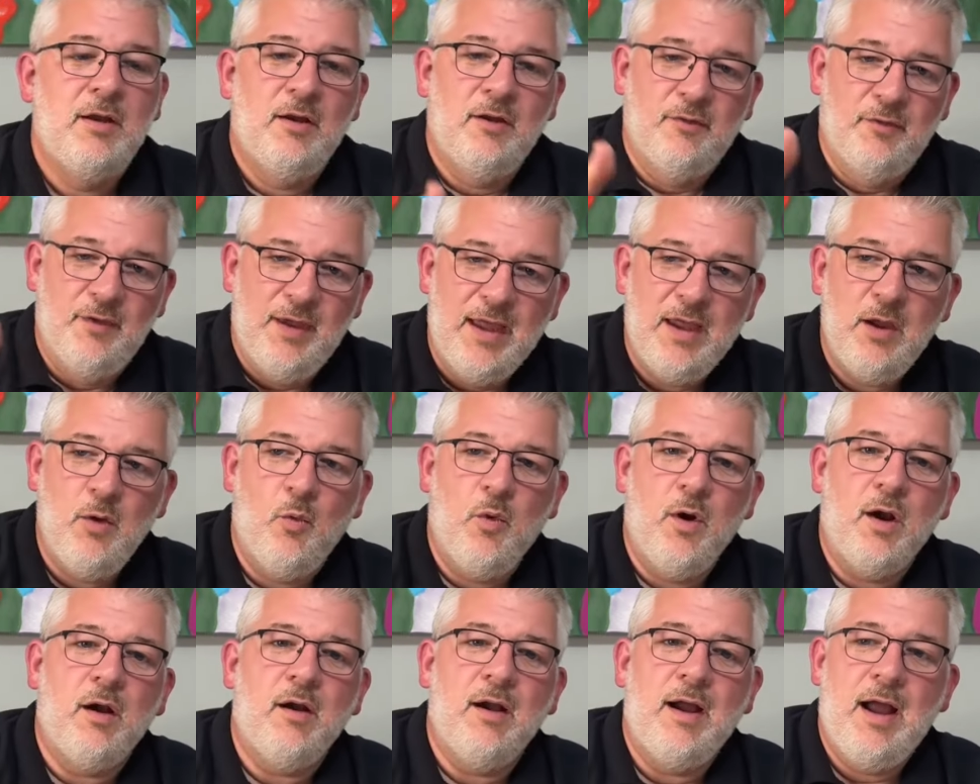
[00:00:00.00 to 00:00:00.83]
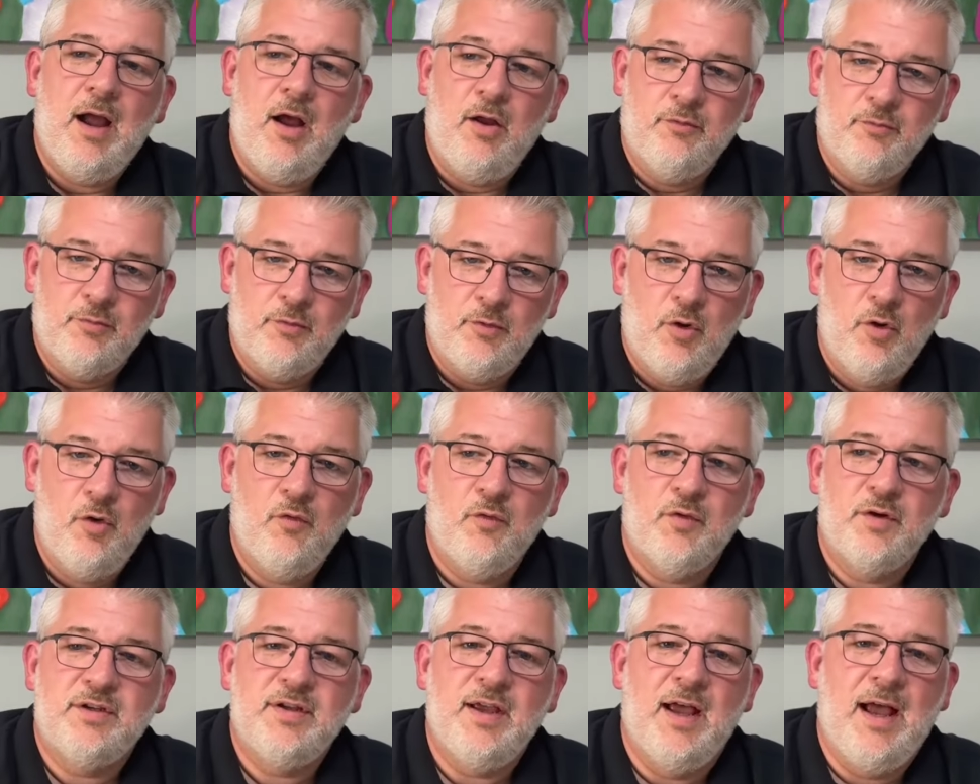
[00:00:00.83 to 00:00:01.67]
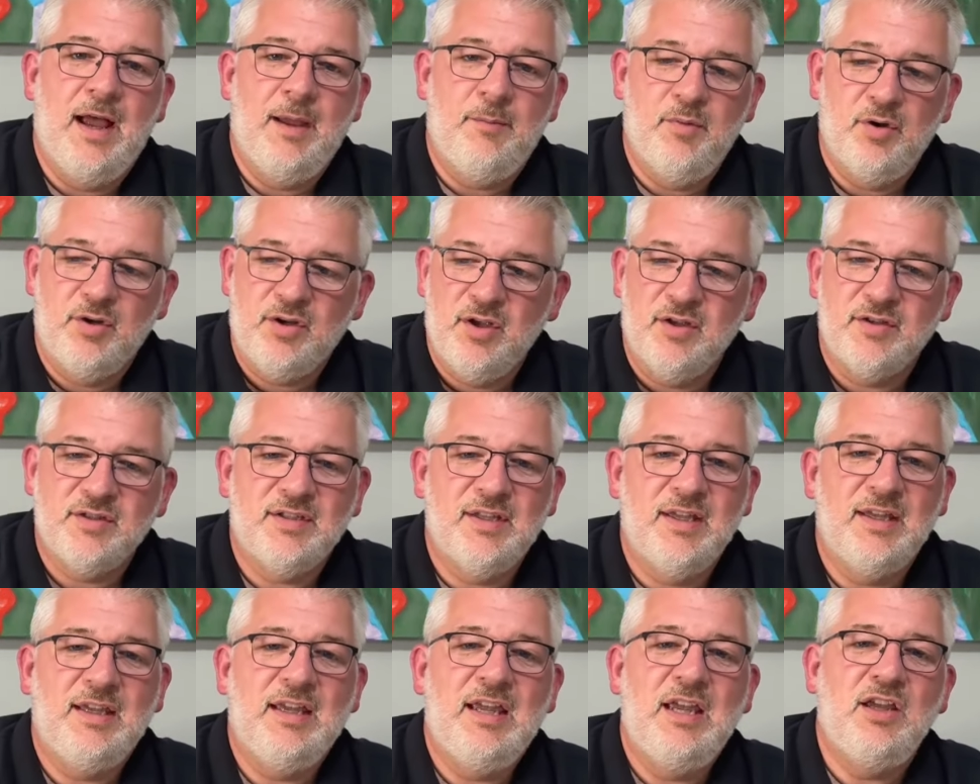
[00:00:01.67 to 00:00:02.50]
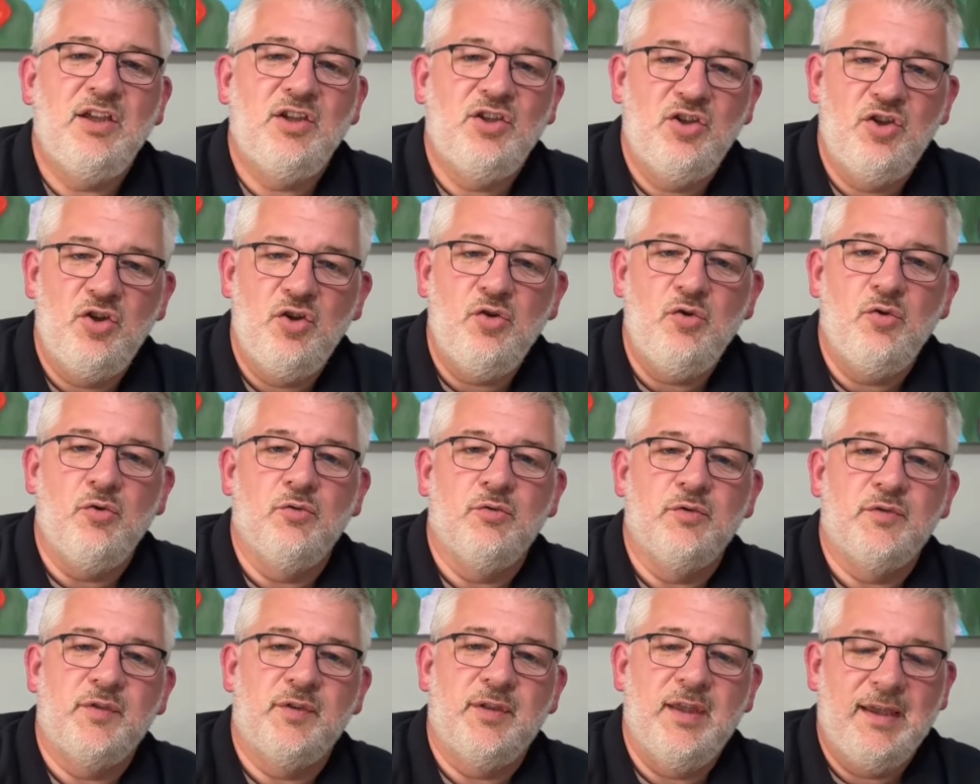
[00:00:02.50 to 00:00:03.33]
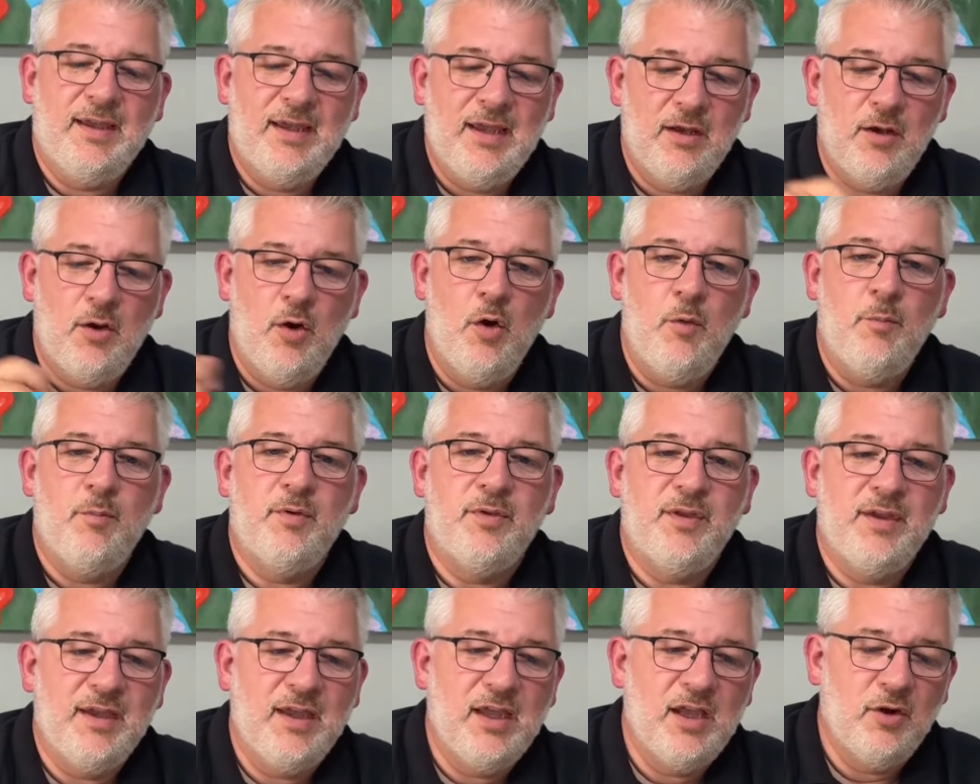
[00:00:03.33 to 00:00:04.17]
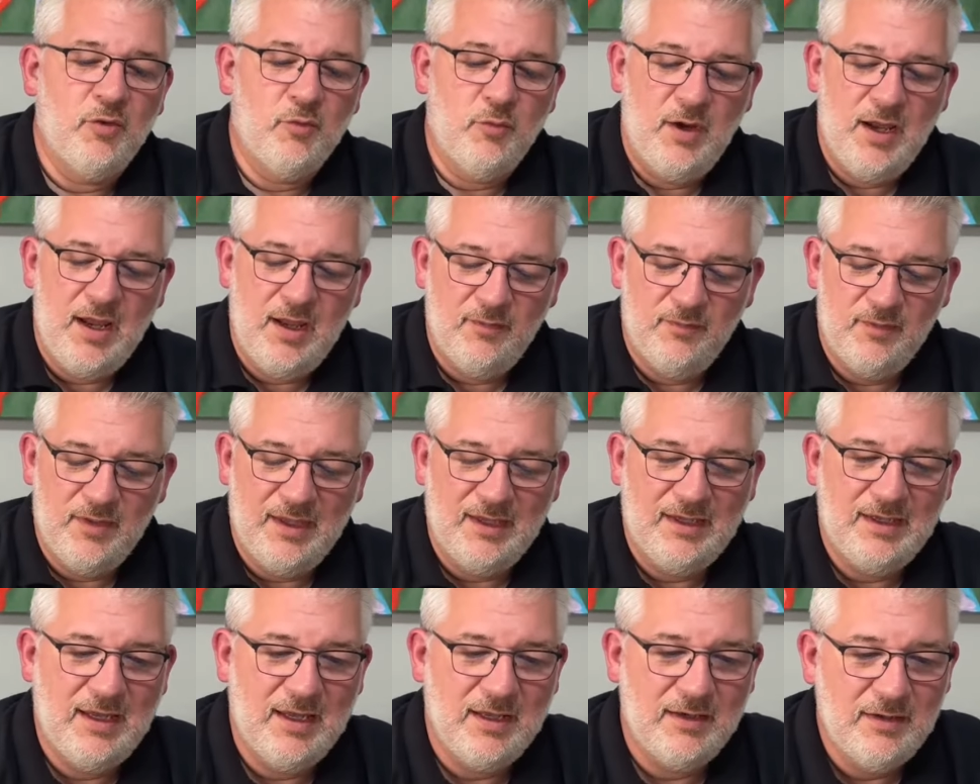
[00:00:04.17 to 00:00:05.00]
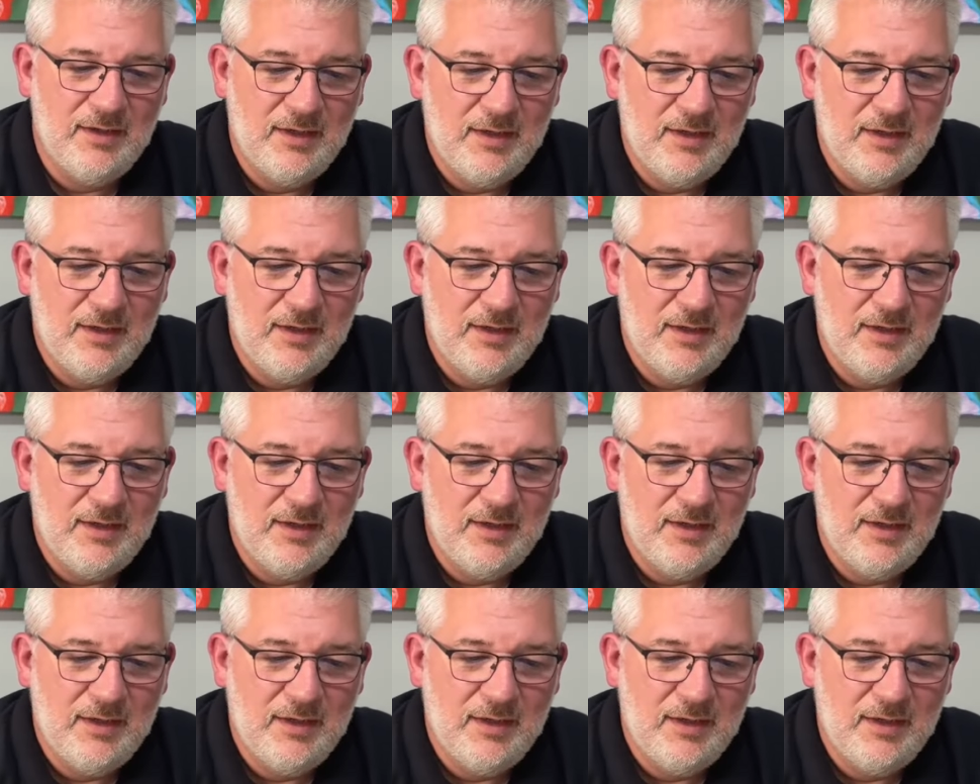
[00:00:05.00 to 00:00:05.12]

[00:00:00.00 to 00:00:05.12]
they wear out over time because they get used, they get open, they get read, they get